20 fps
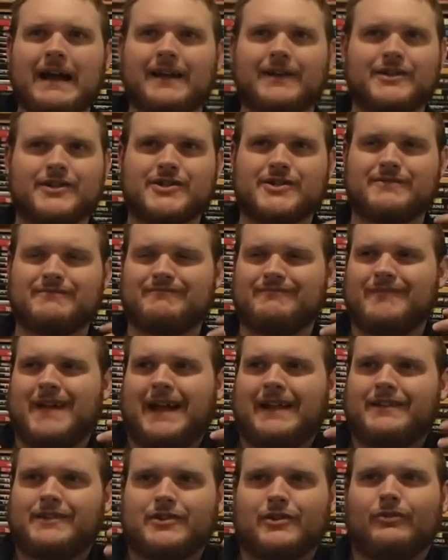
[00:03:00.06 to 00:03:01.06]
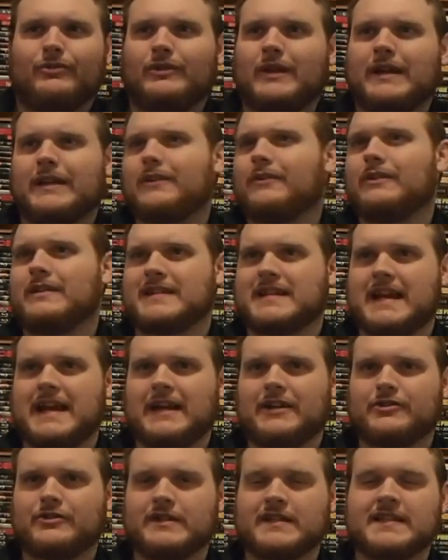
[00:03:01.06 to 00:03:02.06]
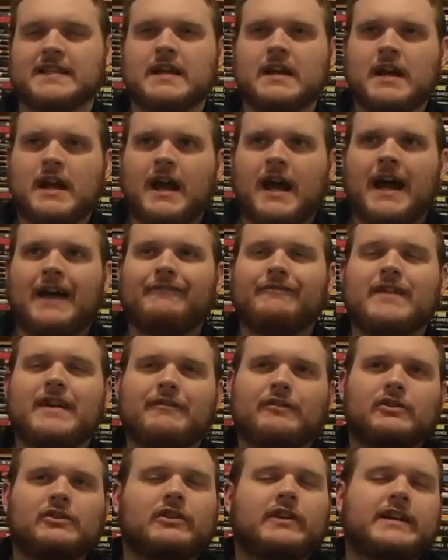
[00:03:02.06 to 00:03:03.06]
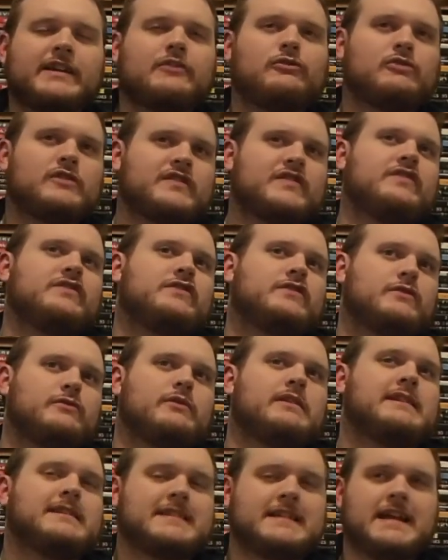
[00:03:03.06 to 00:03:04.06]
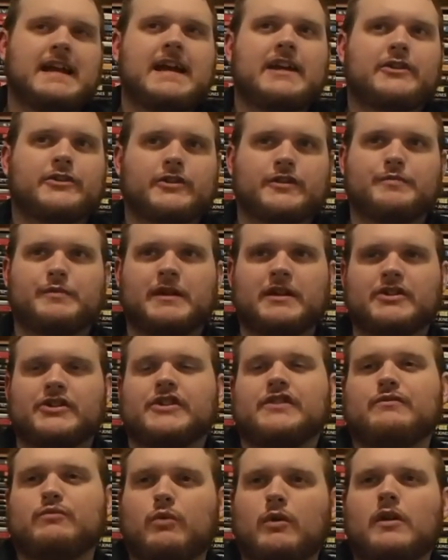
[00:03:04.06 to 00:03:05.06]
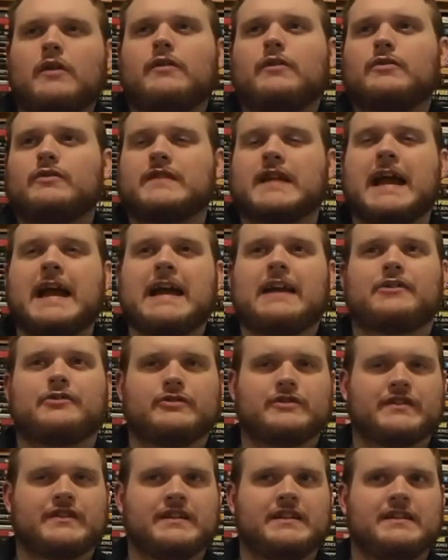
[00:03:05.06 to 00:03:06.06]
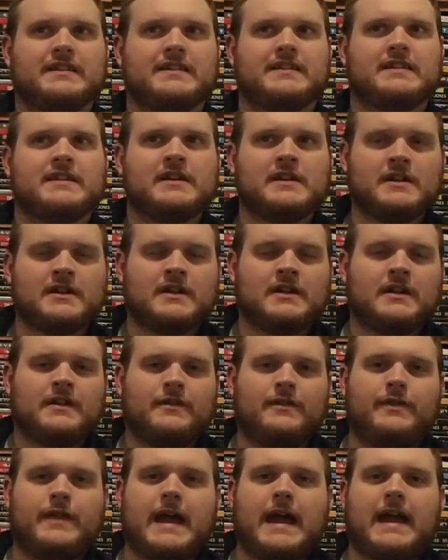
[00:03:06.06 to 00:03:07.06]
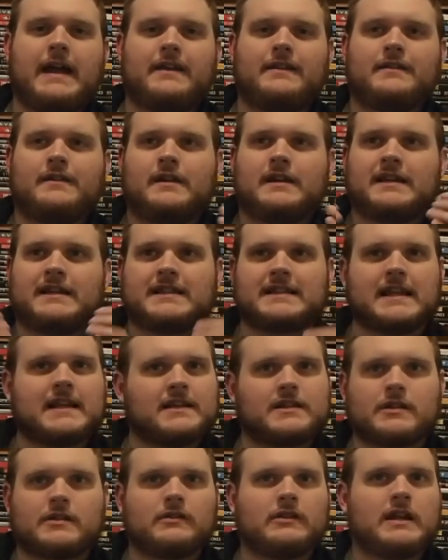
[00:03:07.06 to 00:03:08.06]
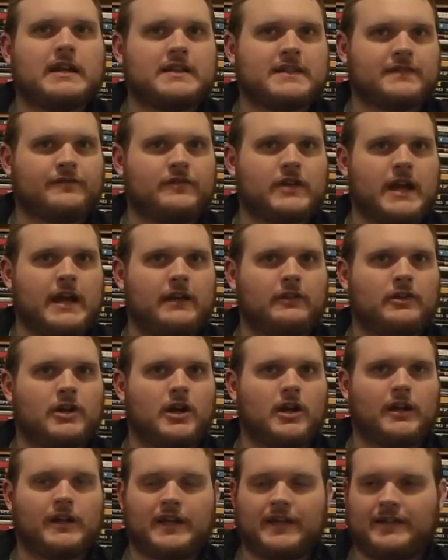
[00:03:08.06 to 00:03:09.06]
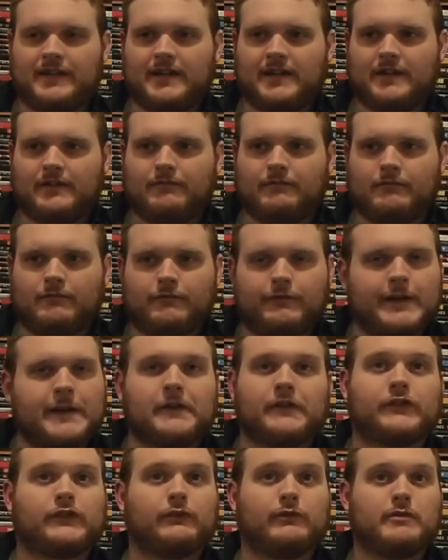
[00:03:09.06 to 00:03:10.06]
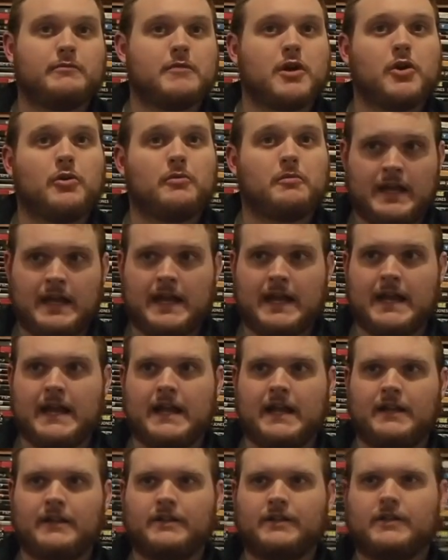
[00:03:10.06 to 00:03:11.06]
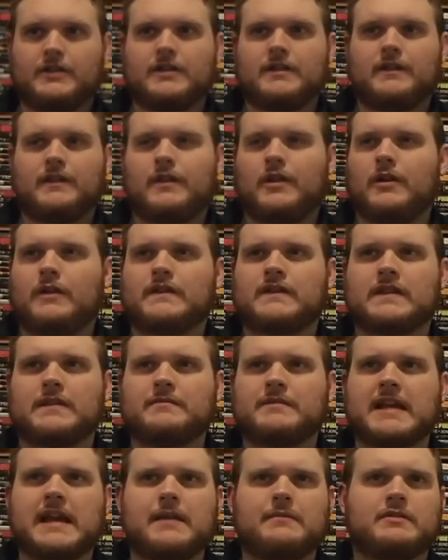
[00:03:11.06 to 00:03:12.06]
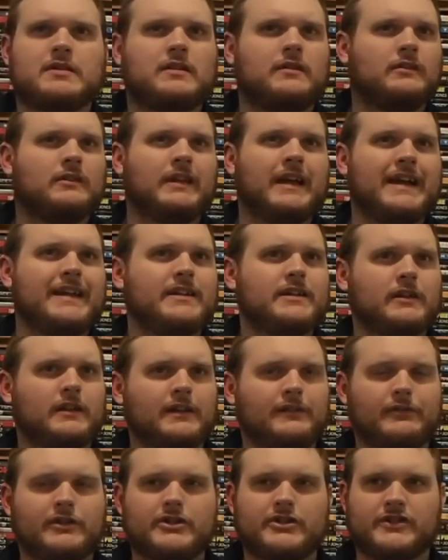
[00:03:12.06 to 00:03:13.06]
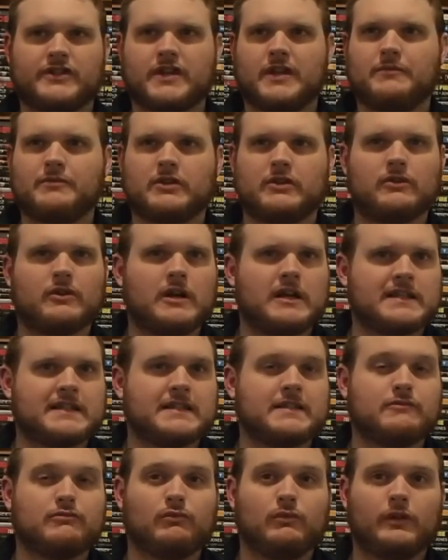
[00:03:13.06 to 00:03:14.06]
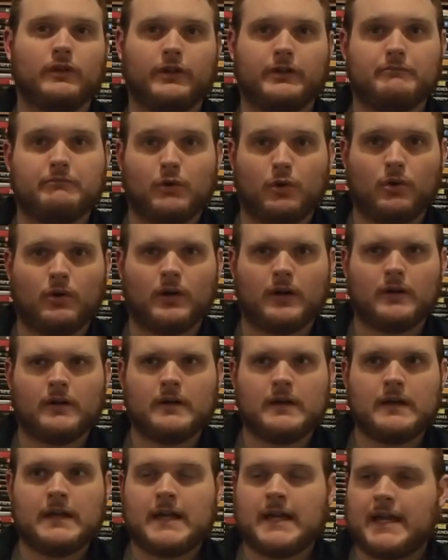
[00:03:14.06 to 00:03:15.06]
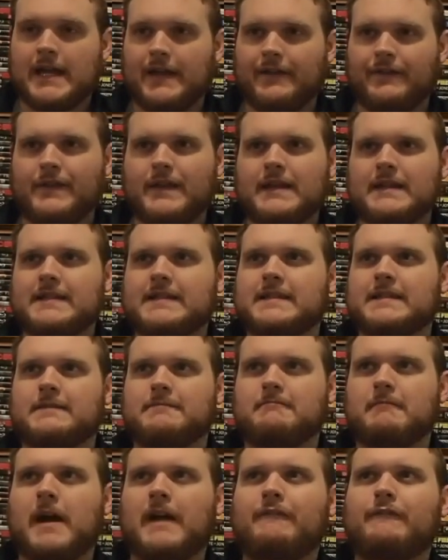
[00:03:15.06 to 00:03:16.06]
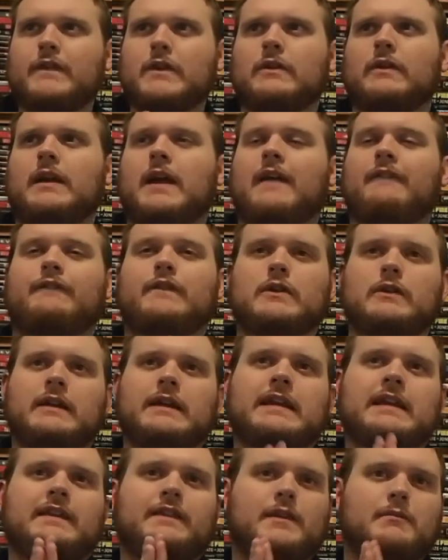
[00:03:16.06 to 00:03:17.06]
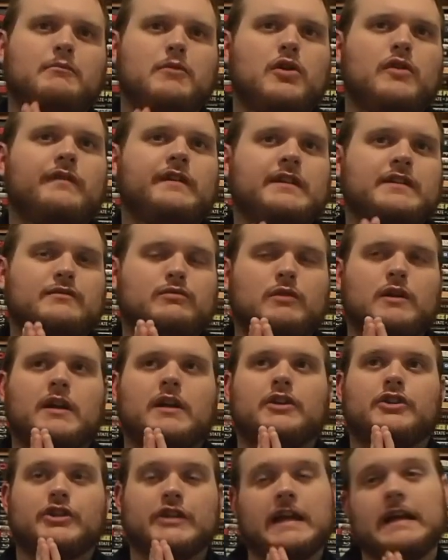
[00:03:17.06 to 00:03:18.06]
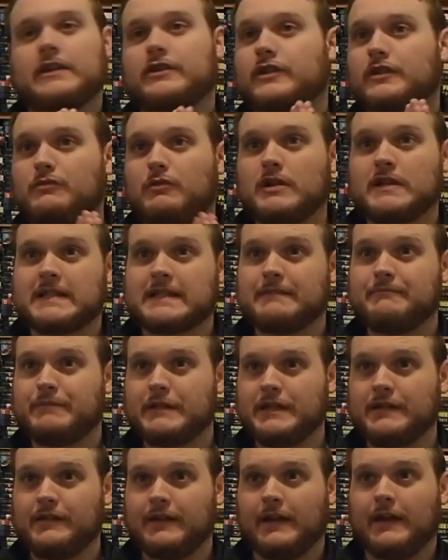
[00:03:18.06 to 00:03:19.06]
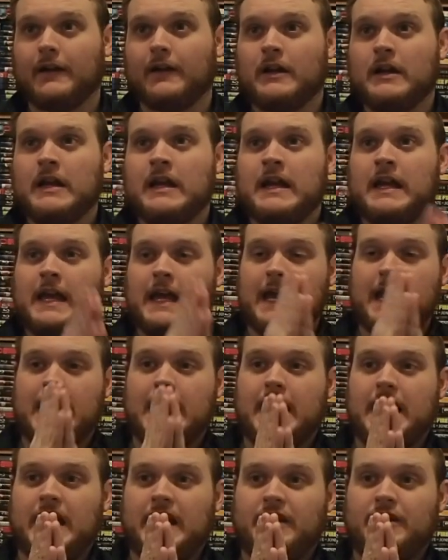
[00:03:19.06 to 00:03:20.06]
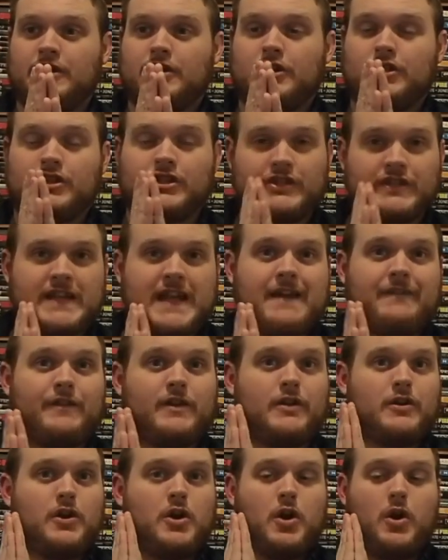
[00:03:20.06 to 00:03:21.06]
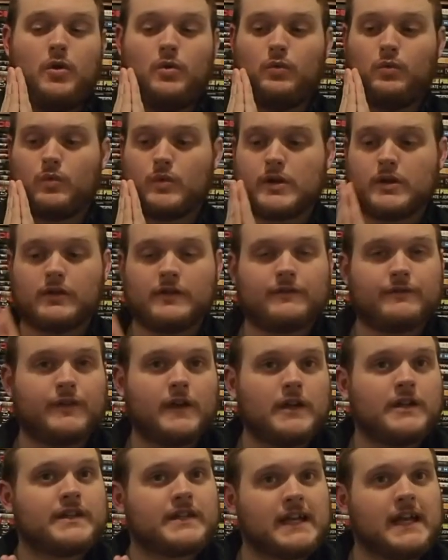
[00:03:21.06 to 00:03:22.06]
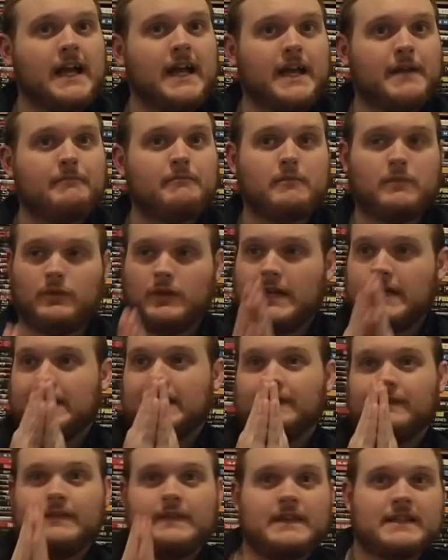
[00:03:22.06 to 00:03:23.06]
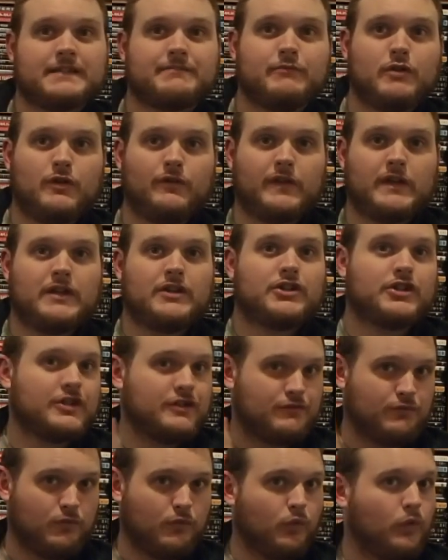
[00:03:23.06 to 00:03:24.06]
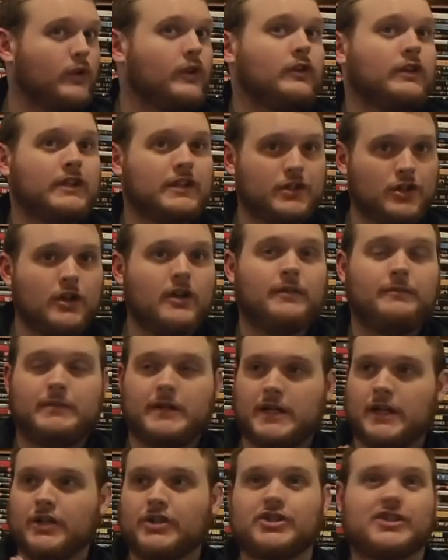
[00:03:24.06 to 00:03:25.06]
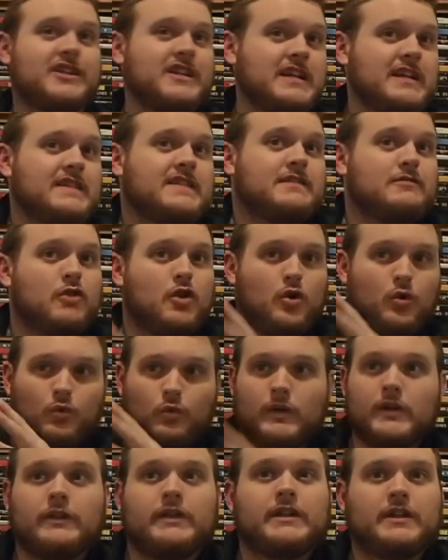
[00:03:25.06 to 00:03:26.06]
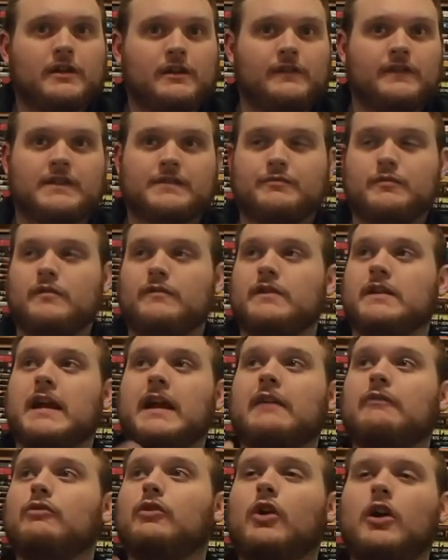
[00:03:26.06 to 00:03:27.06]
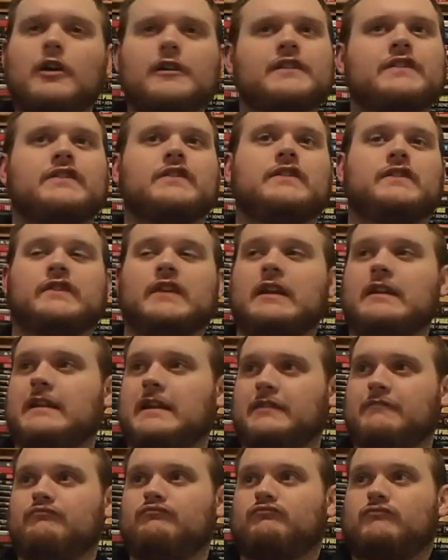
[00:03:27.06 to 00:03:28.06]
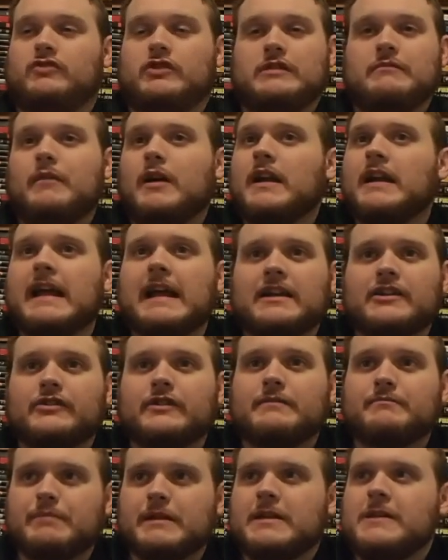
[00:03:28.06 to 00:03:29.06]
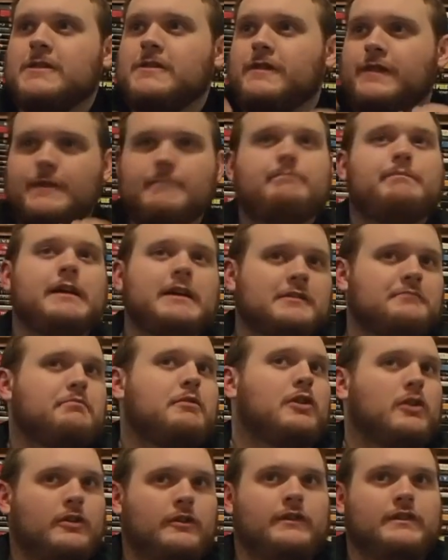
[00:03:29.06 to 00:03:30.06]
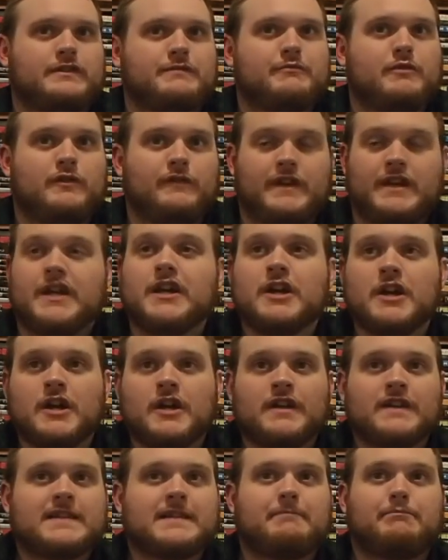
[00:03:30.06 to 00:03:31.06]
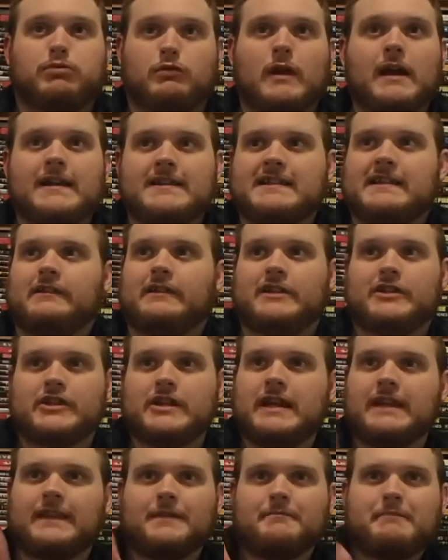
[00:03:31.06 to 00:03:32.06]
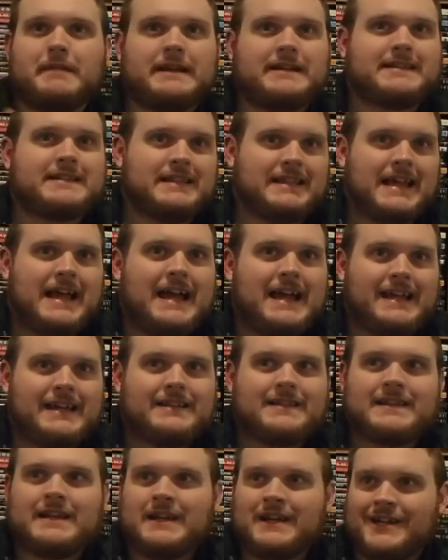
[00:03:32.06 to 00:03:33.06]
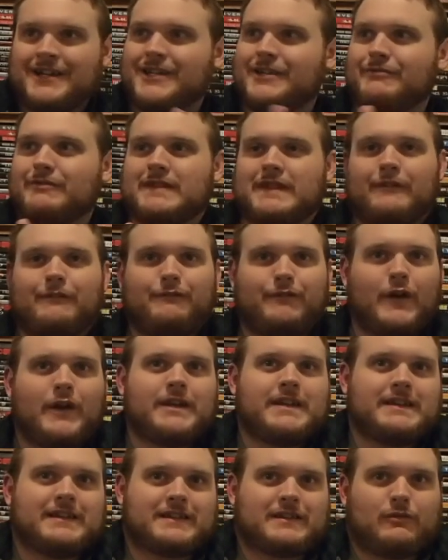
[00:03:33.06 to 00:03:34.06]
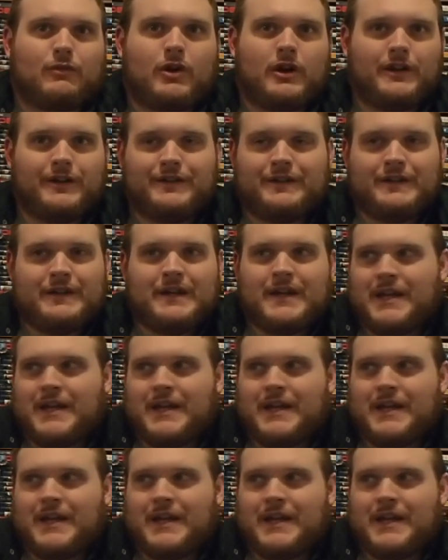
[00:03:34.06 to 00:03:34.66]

I, I don't like her as an actress. I've never liked Kristen Stewart as an actress because she's one of those actresses that says her lines of dialogue and then fails to emote. And sometimes her line delivery just comes across as really poor. In this, I feel I feel like in the movies where she actually wants to be there and she's having a really fun time, like in this movie, she's really good because she is really good in this movie. I will honestly say that she might actually be the best part of this movie. Surprisingly, she had the best lines. She was the funniest one.